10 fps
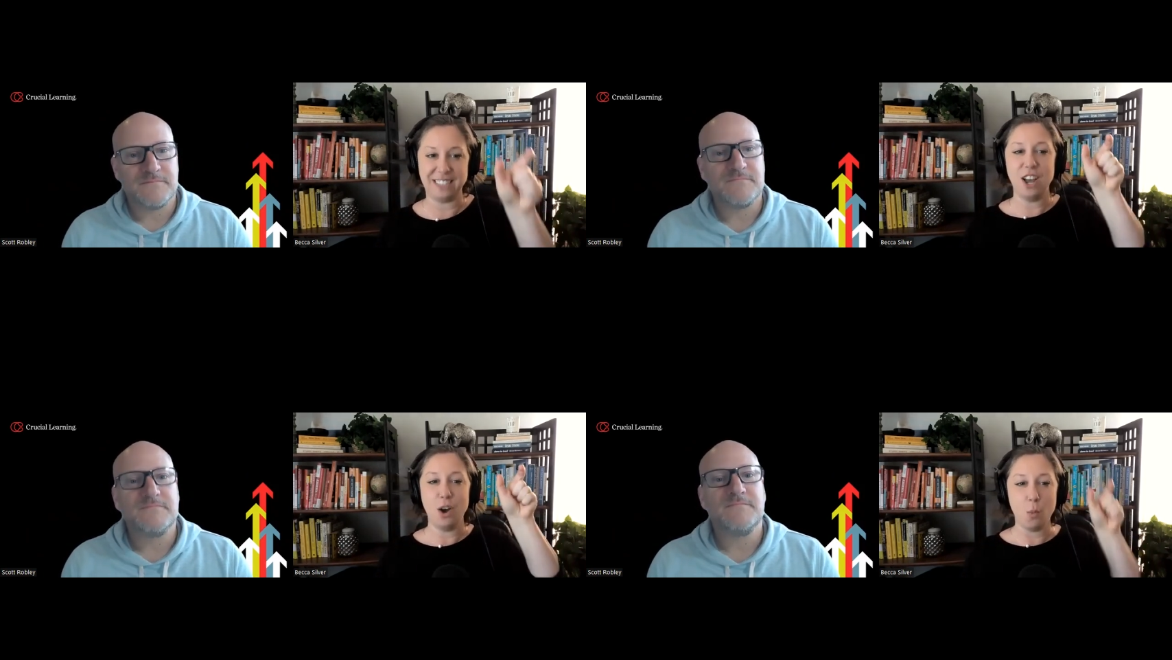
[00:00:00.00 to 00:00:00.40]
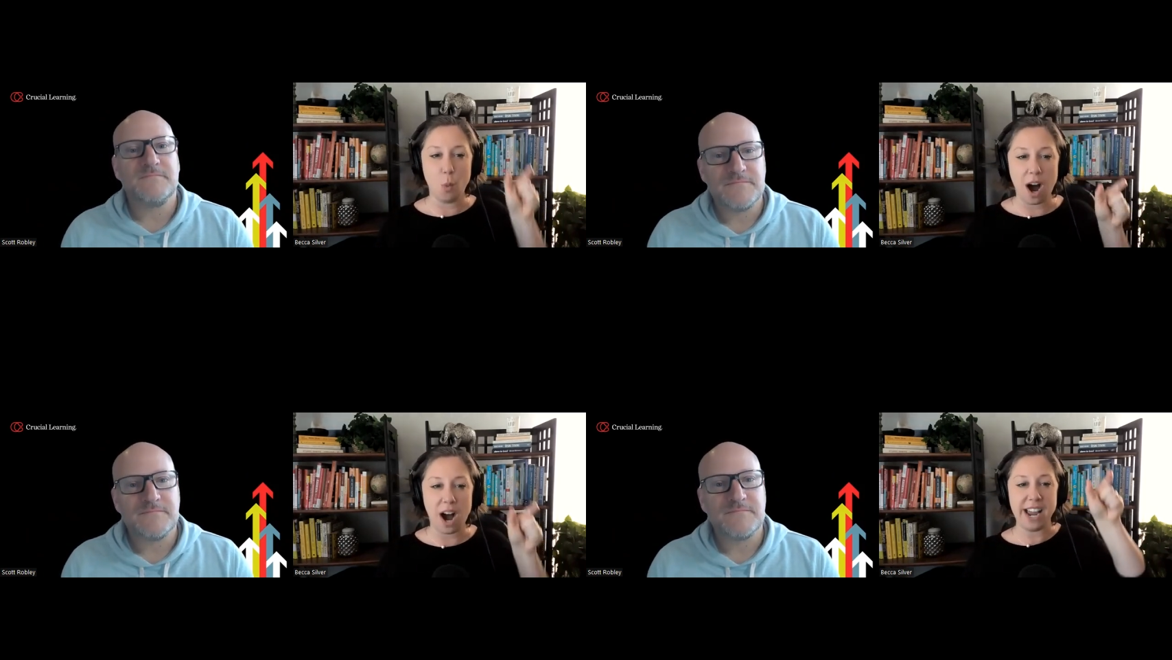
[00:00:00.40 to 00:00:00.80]
Speaker 1: it's
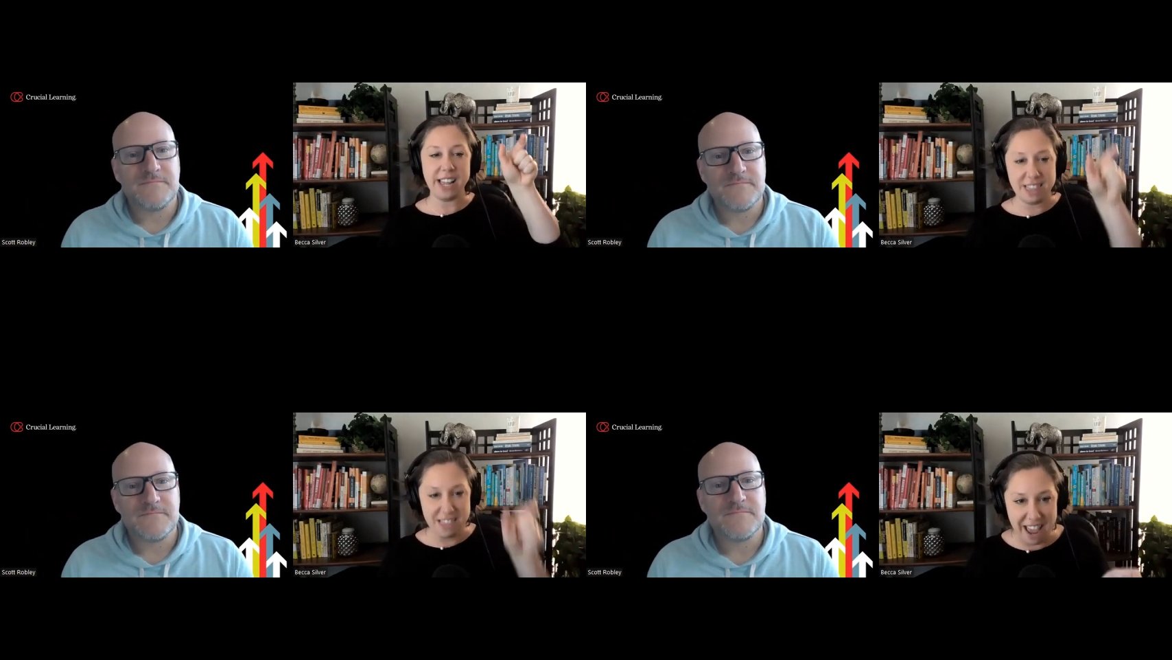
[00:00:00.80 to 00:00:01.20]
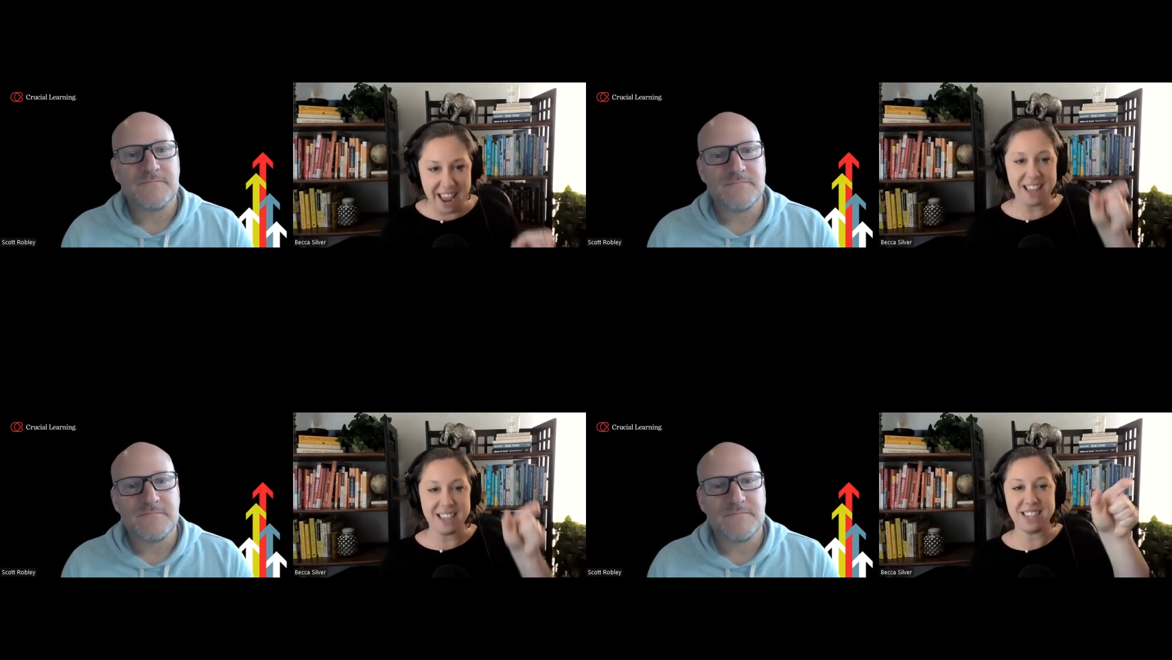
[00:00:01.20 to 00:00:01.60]
why
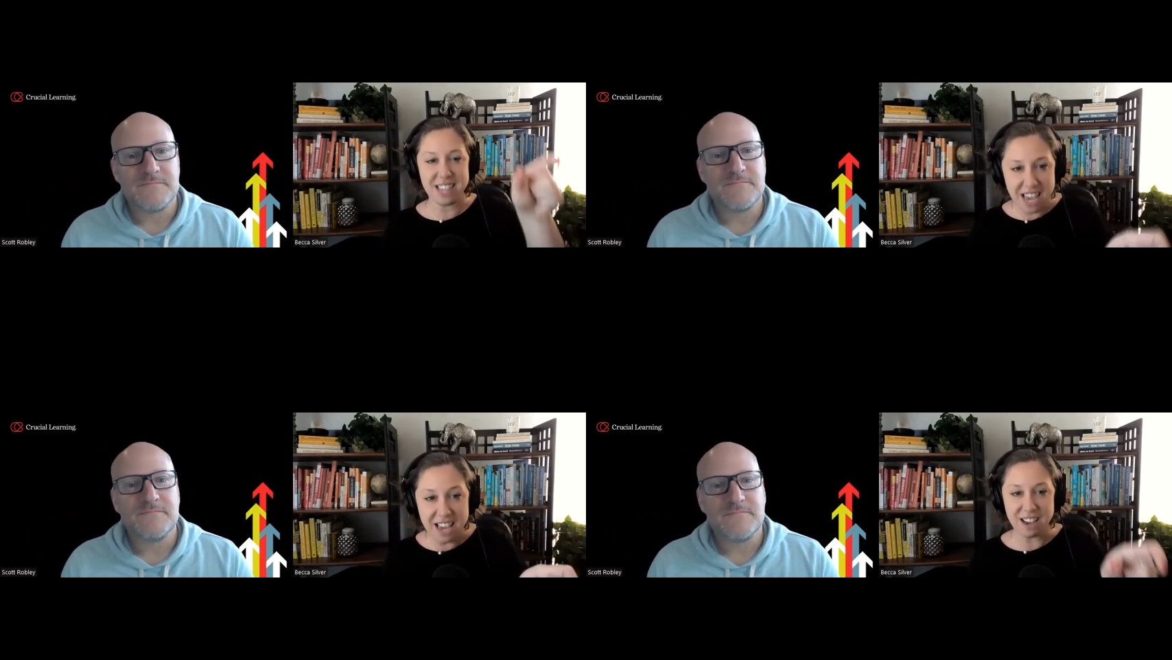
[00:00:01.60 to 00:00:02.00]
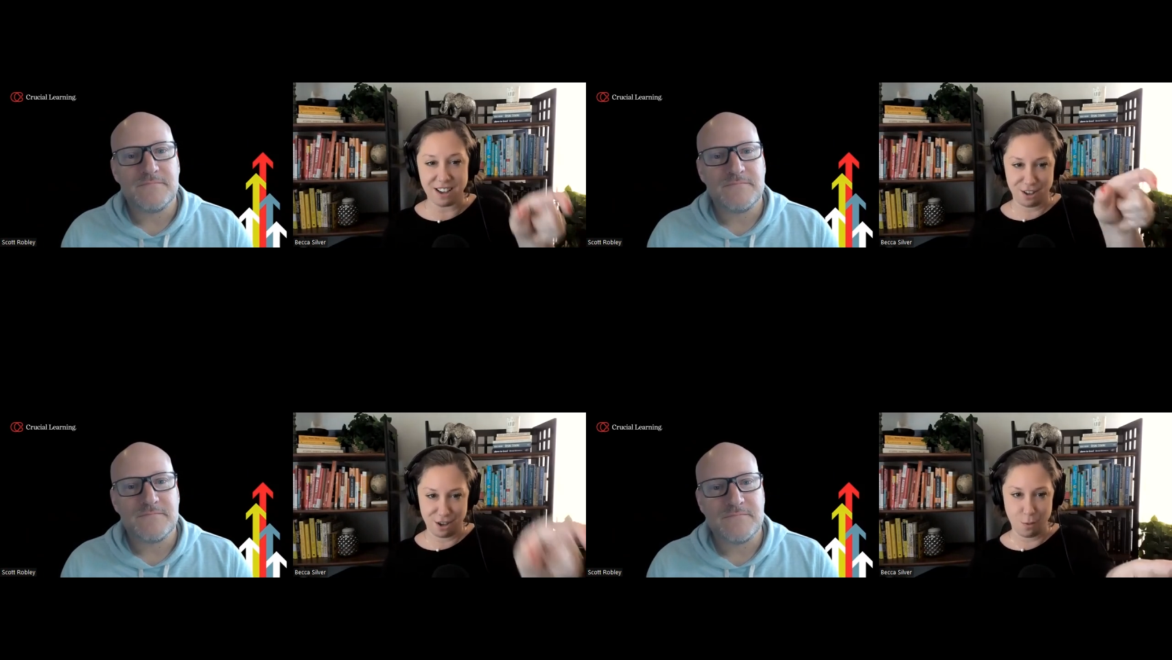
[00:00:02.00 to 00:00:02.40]
they
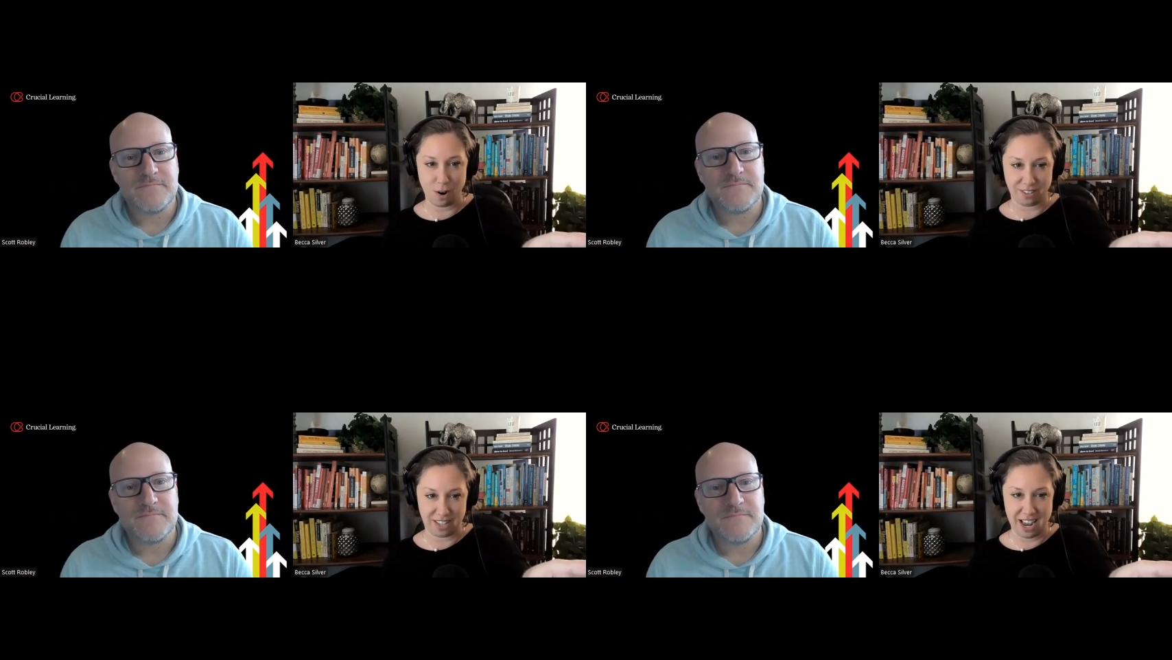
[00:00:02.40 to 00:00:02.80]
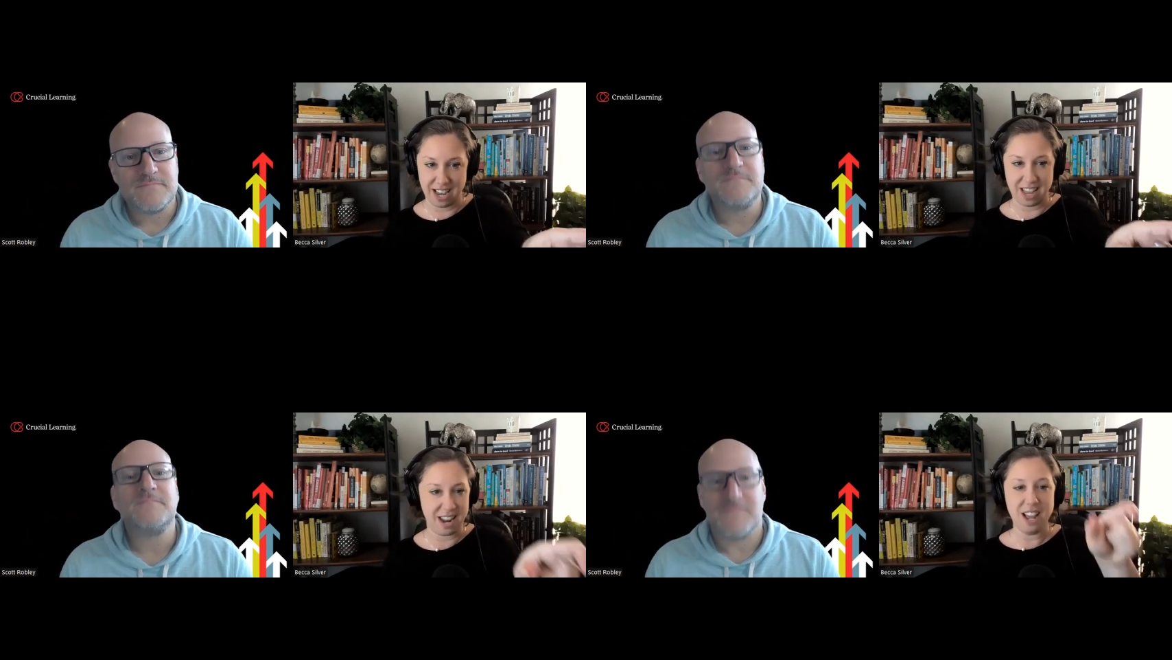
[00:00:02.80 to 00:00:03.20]
think you are
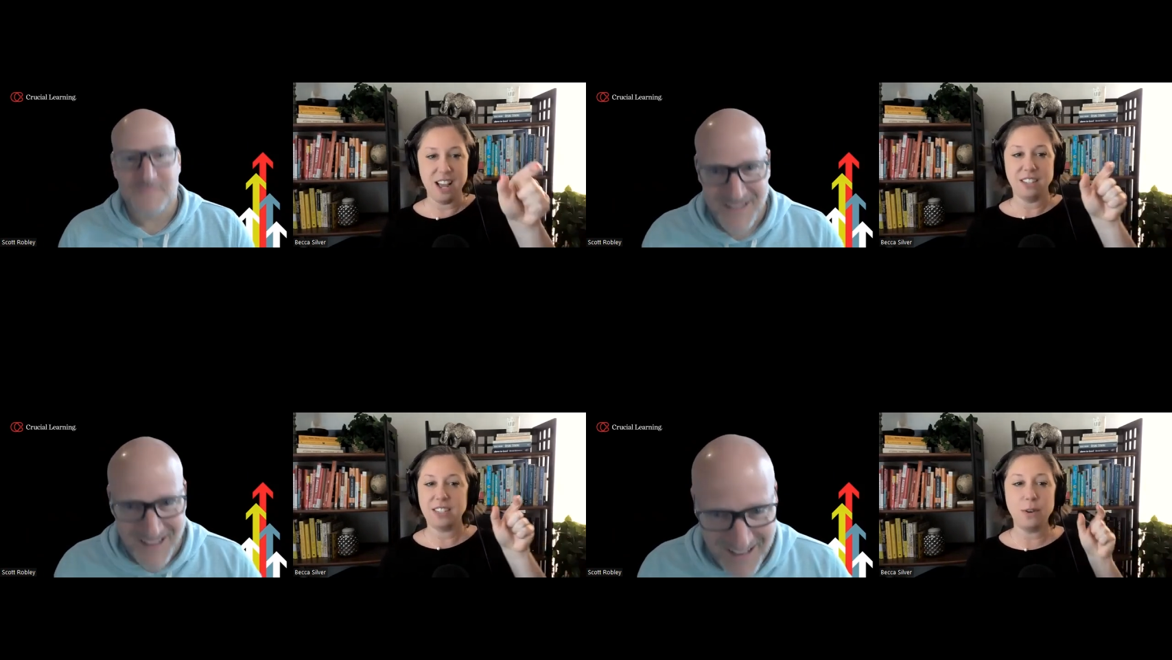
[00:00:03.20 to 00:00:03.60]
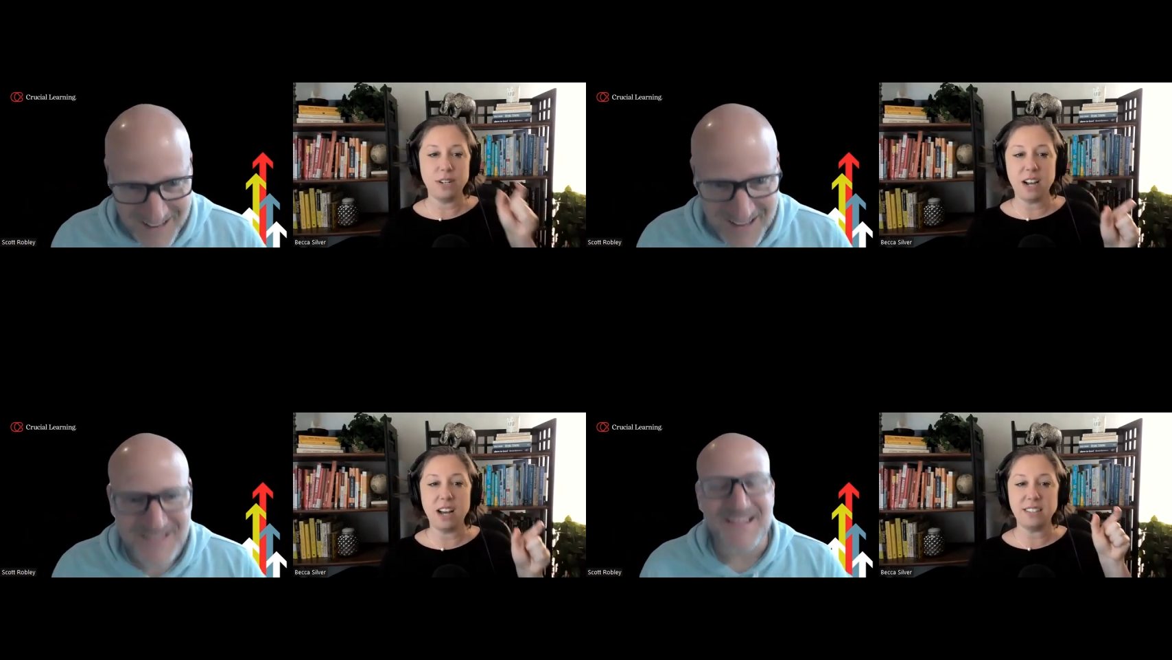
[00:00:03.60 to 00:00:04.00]
saying it. Uh,
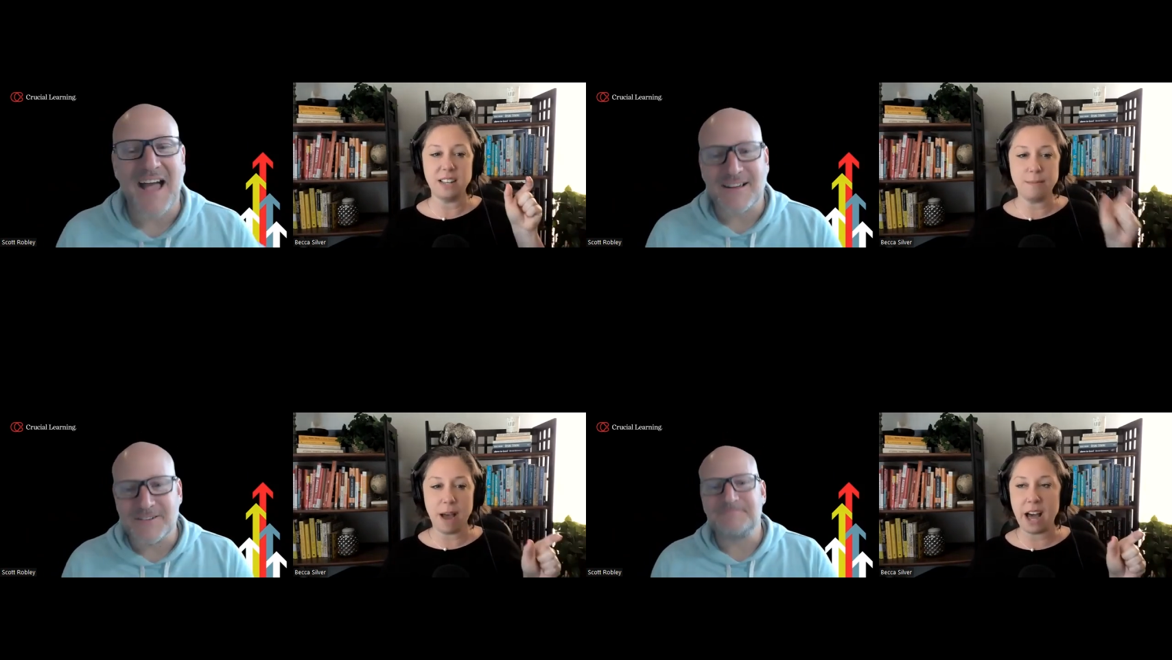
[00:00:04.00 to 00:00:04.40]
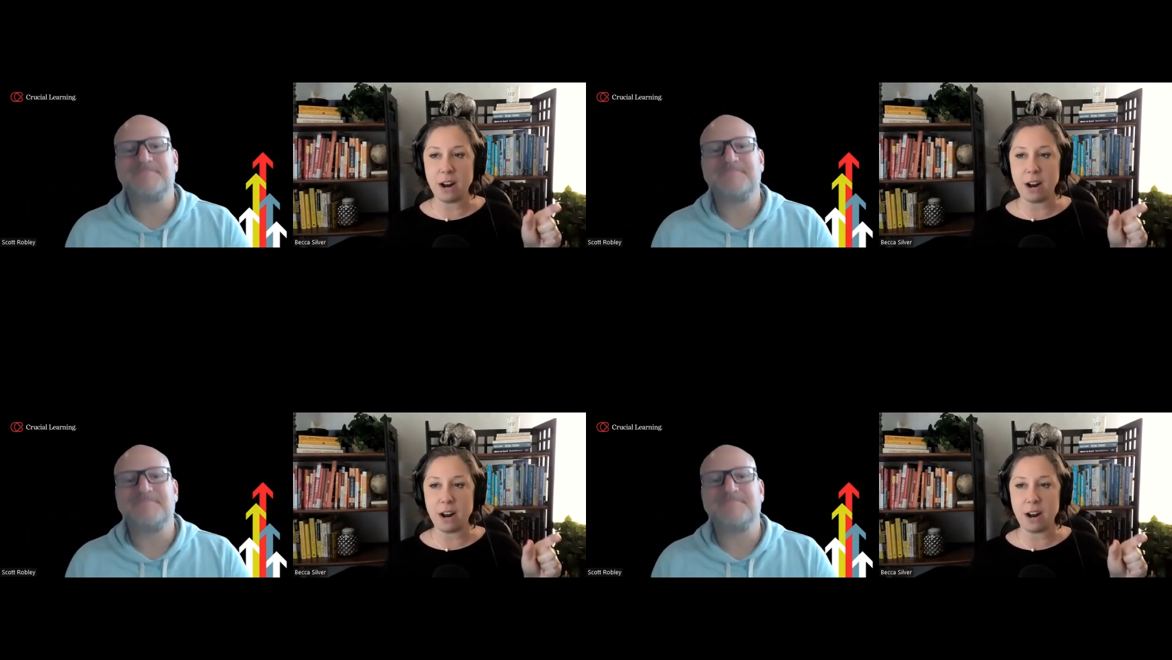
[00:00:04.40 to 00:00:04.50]
so exactly. it doesn't